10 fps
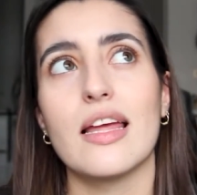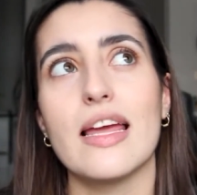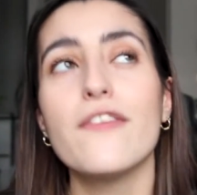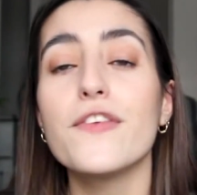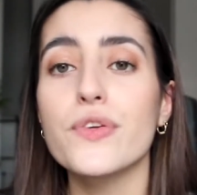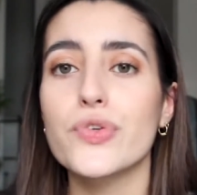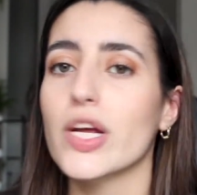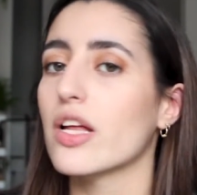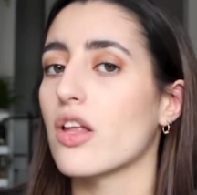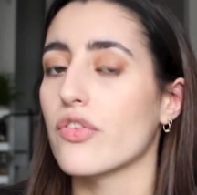if you
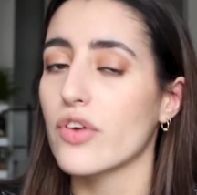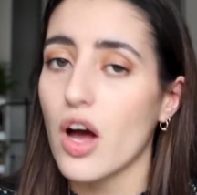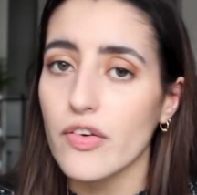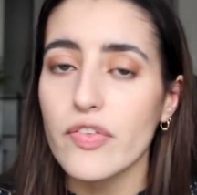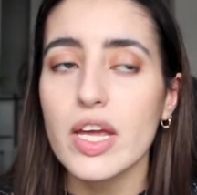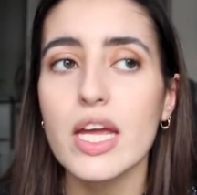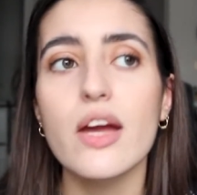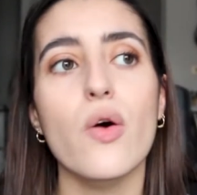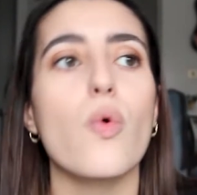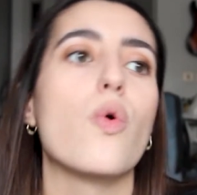drink a lot of
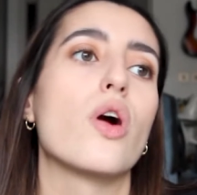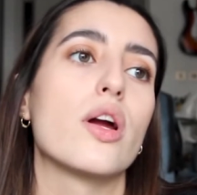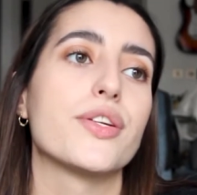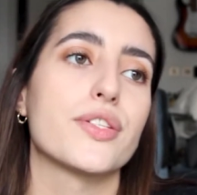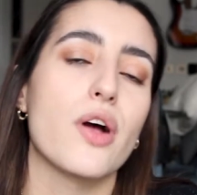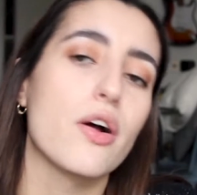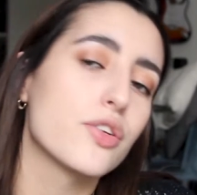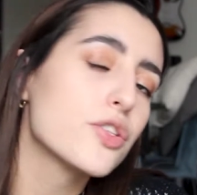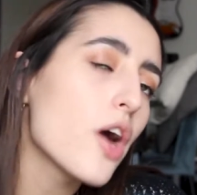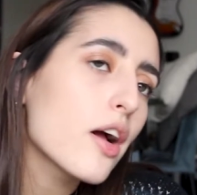coffee or just
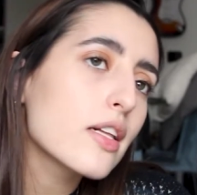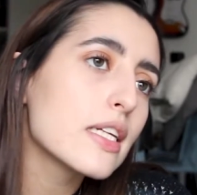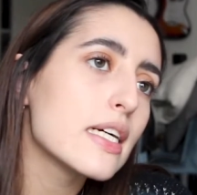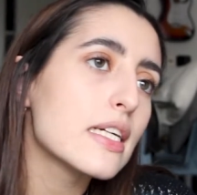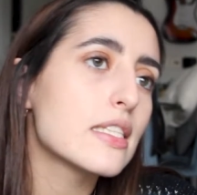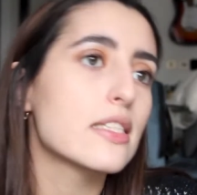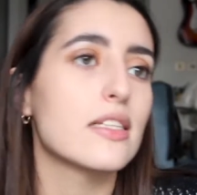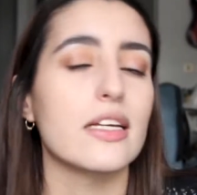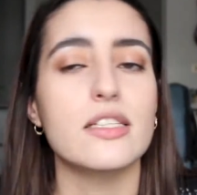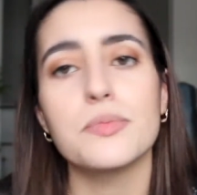hot chocolates,
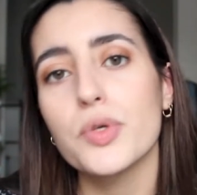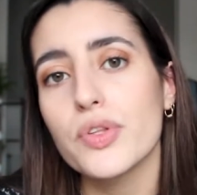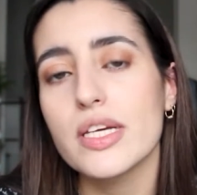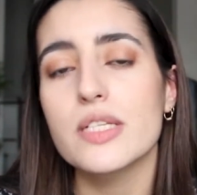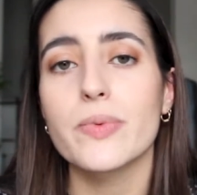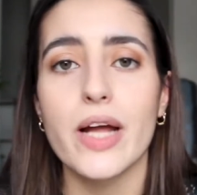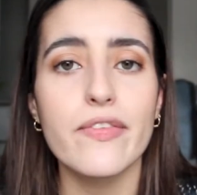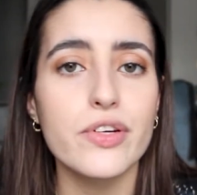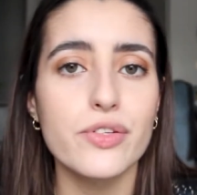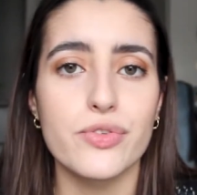like smoothies,
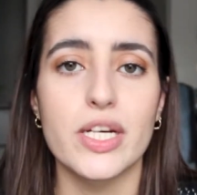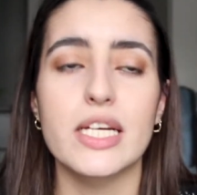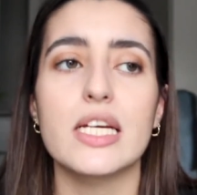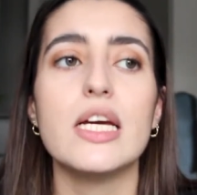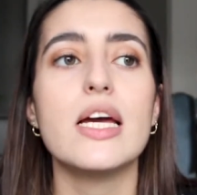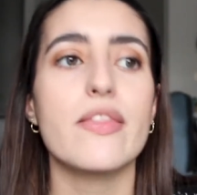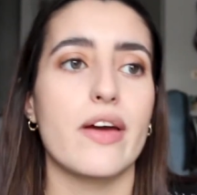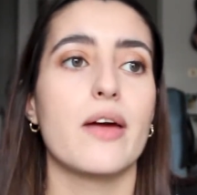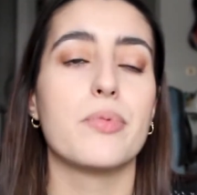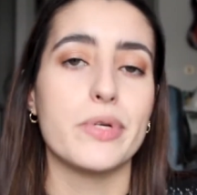whatever you drink
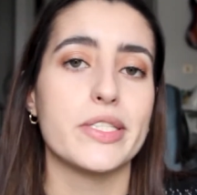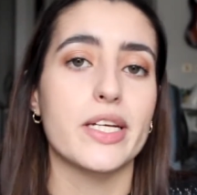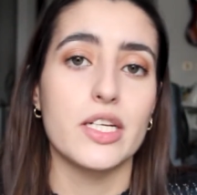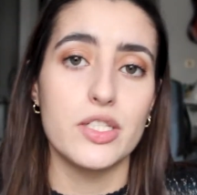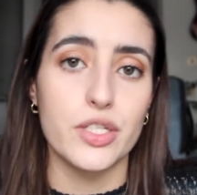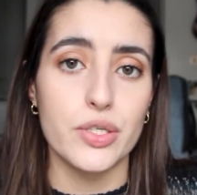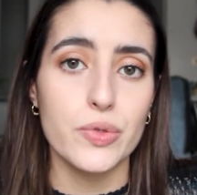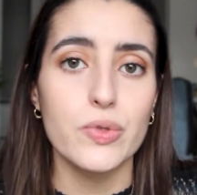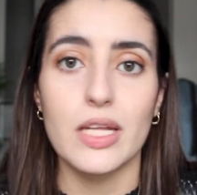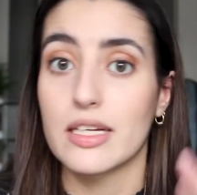that a barista can
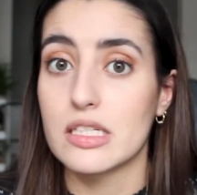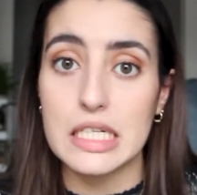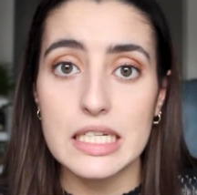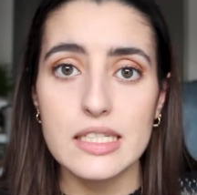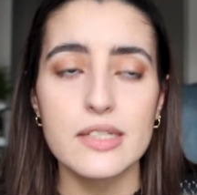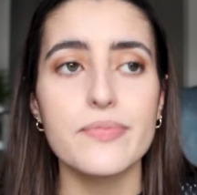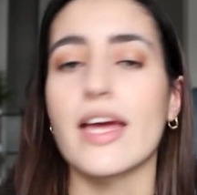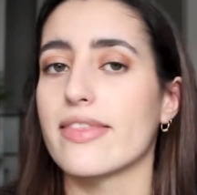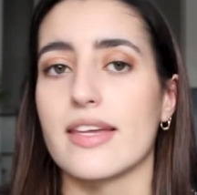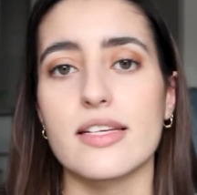do, like tea,
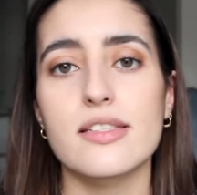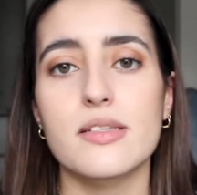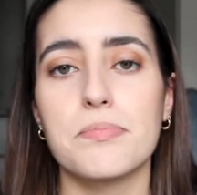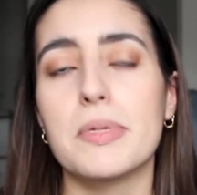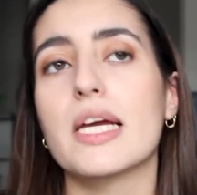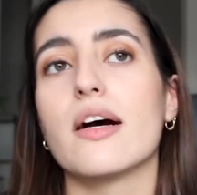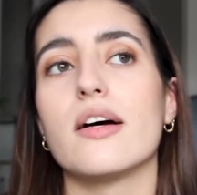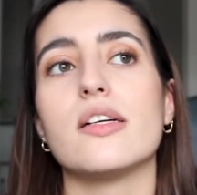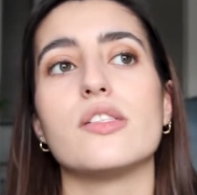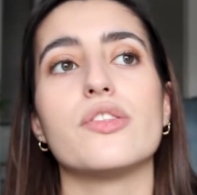get this.
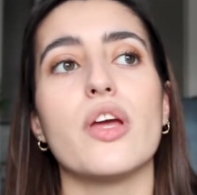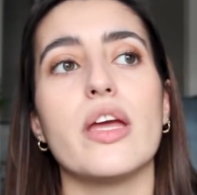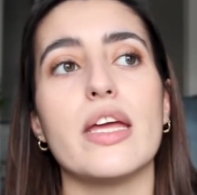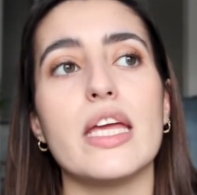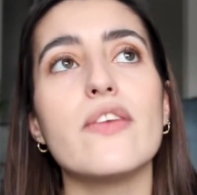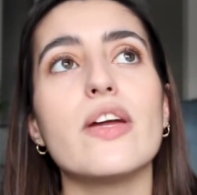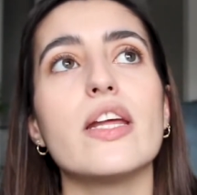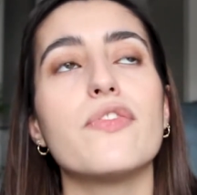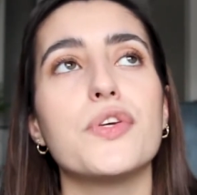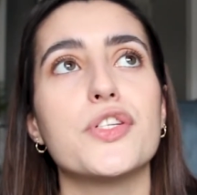Because even
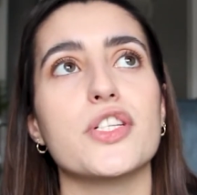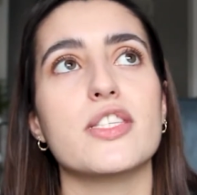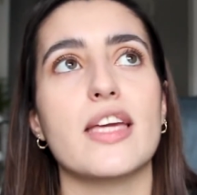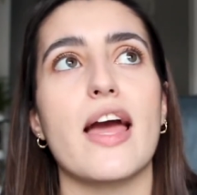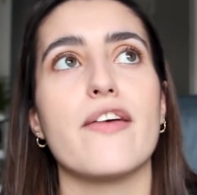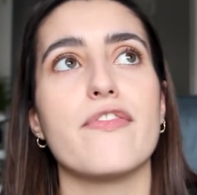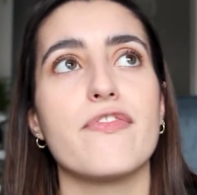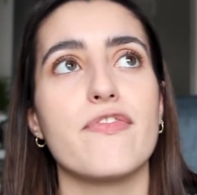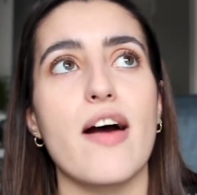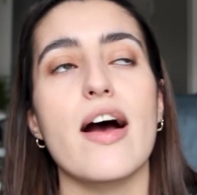if you just get
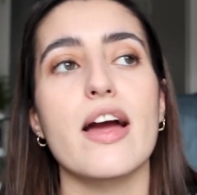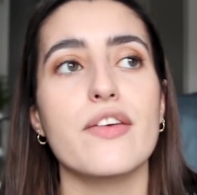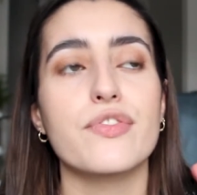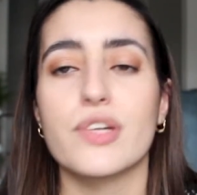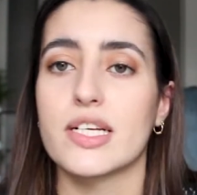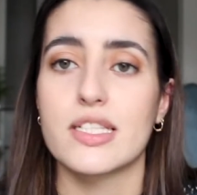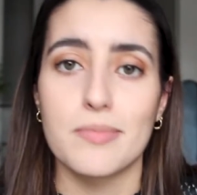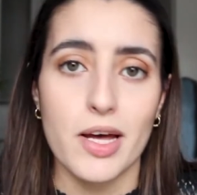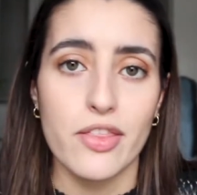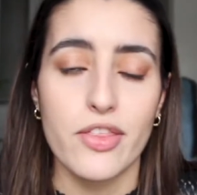5 drinks a
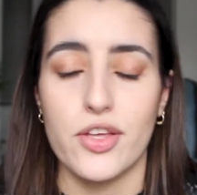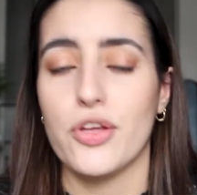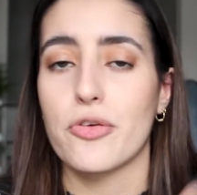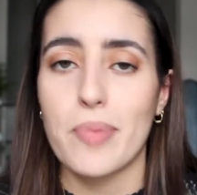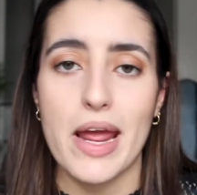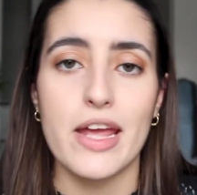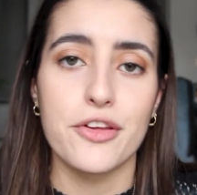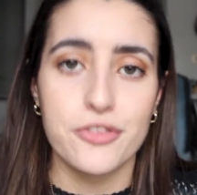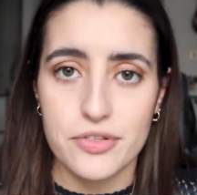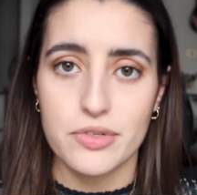month, you're paying
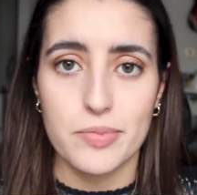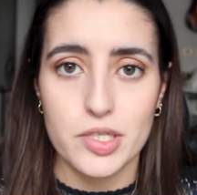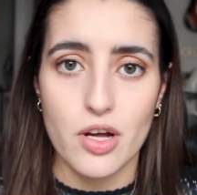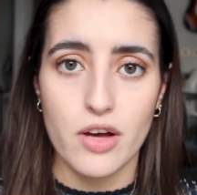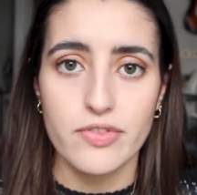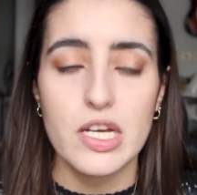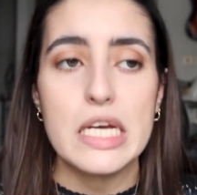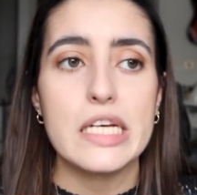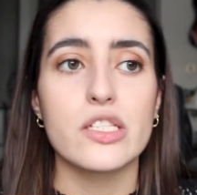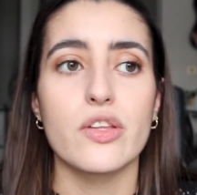your subscription off.
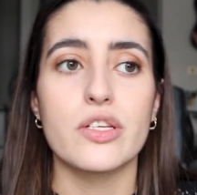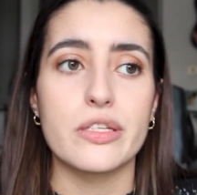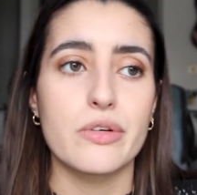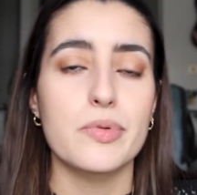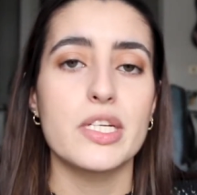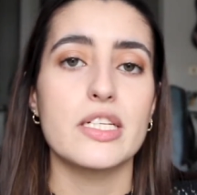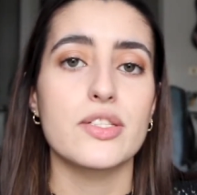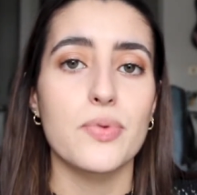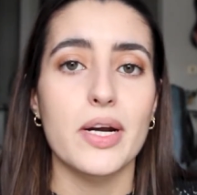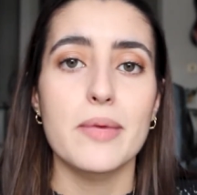So the subscription is
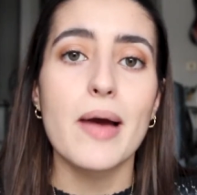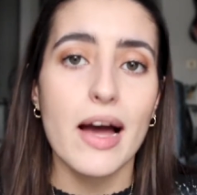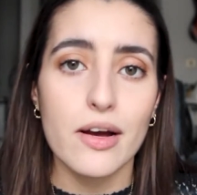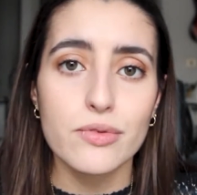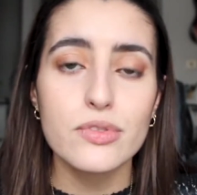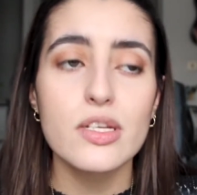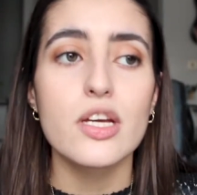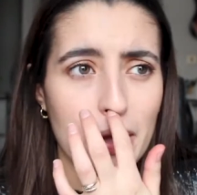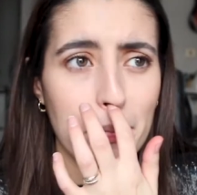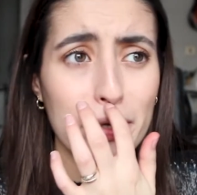£20.
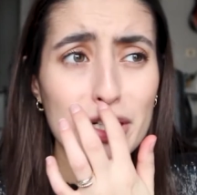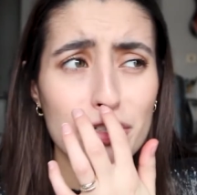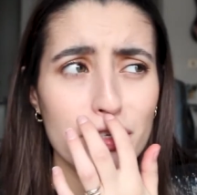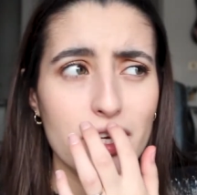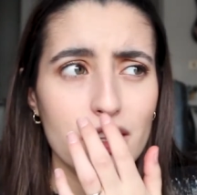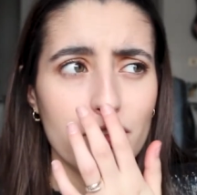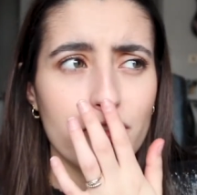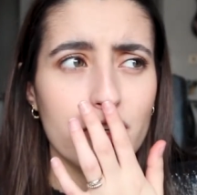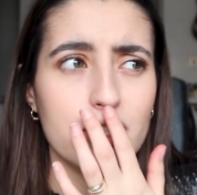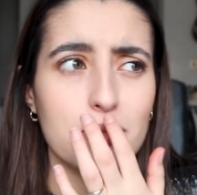I'm pretty sure you get the
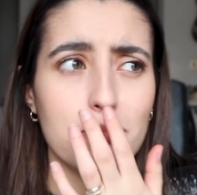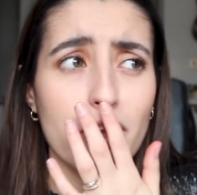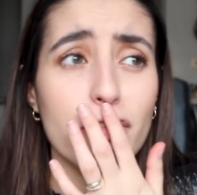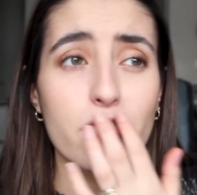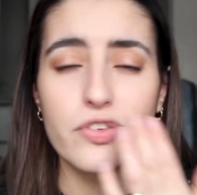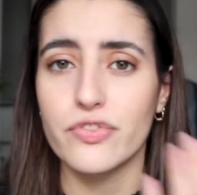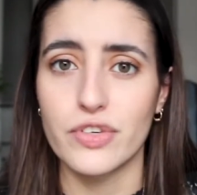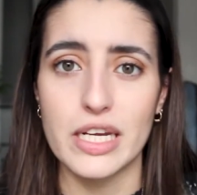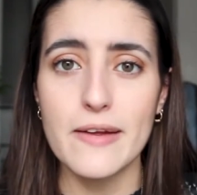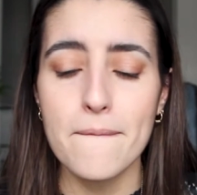first month for
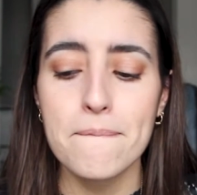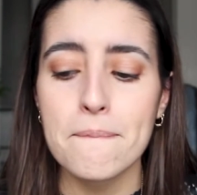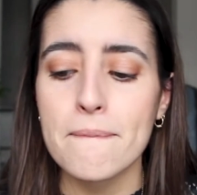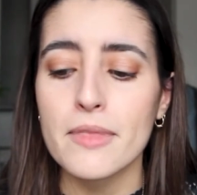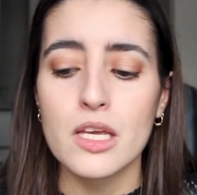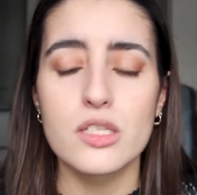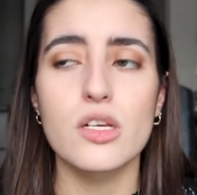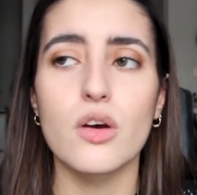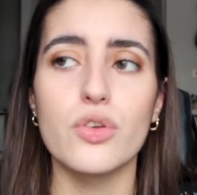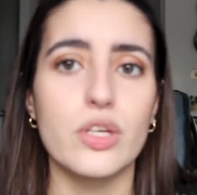free.
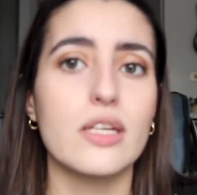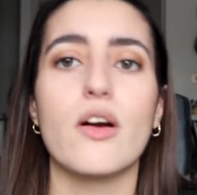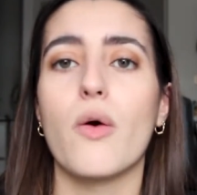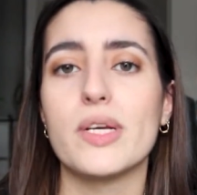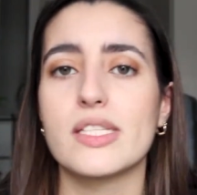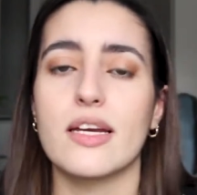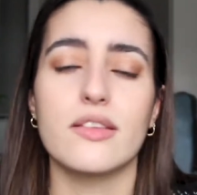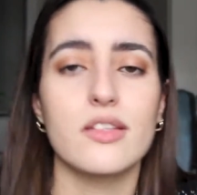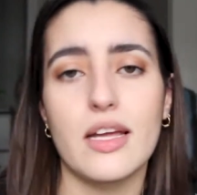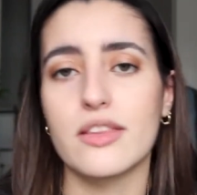So you always
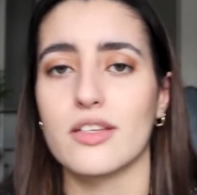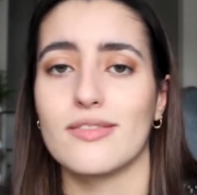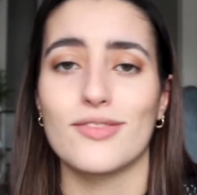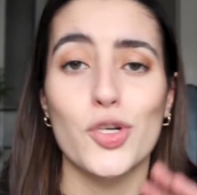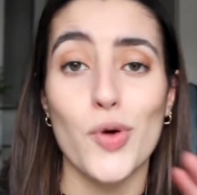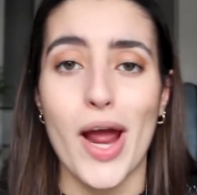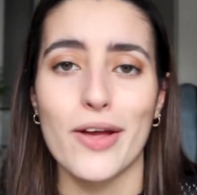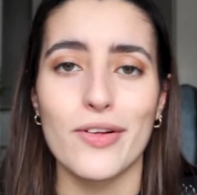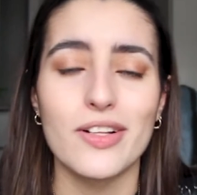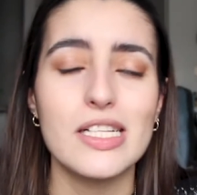get like the
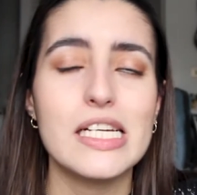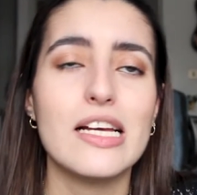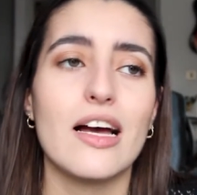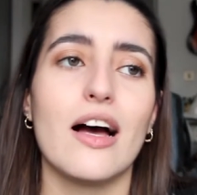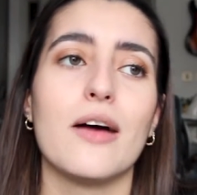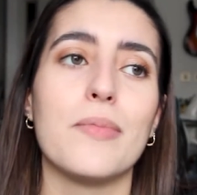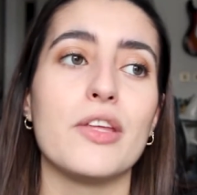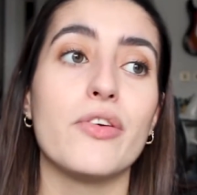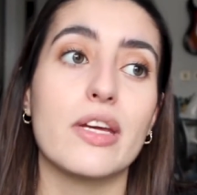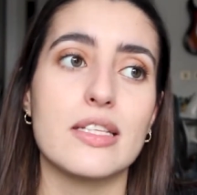trial,
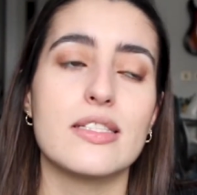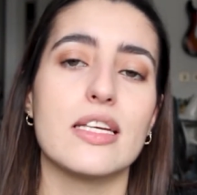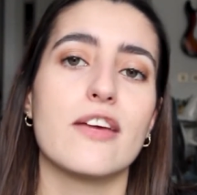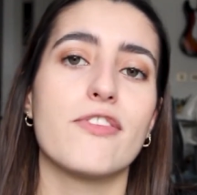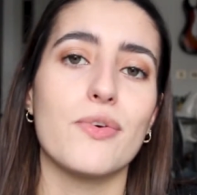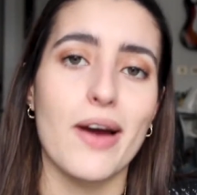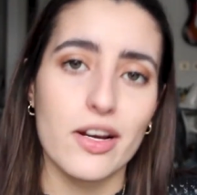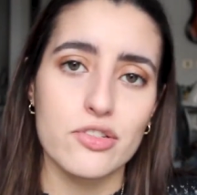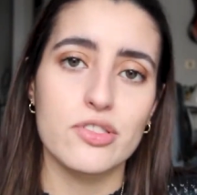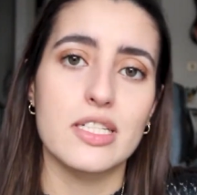and you can see if you
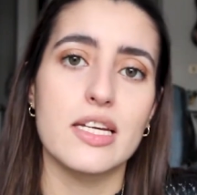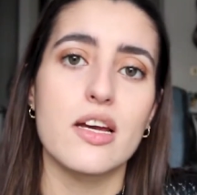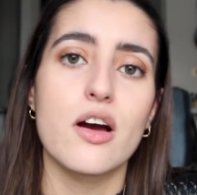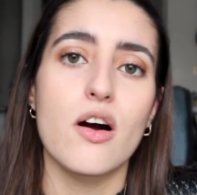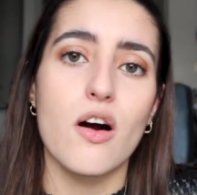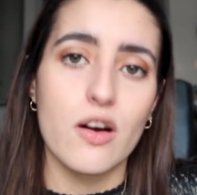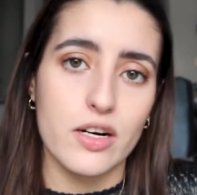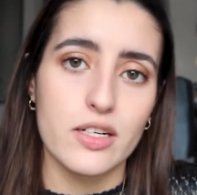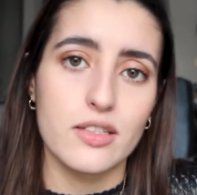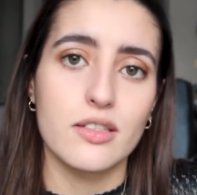actually
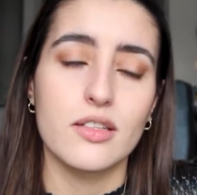are